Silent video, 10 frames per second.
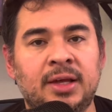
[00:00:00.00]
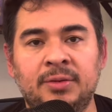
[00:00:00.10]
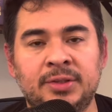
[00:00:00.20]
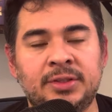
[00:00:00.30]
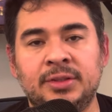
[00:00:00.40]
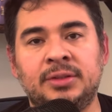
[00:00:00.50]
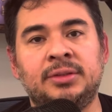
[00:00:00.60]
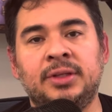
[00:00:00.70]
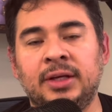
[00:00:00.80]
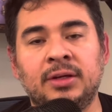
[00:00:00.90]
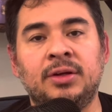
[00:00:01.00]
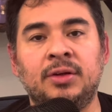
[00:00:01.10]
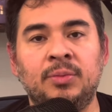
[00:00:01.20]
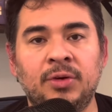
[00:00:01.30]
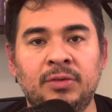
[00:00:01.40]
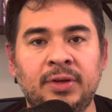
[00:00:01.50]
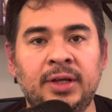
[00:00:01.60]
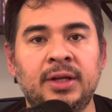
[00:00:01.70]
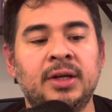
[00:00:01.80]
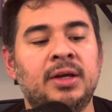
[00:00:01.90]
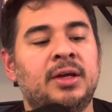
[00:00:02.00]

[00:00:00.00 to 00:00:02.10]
it was still like a good movie.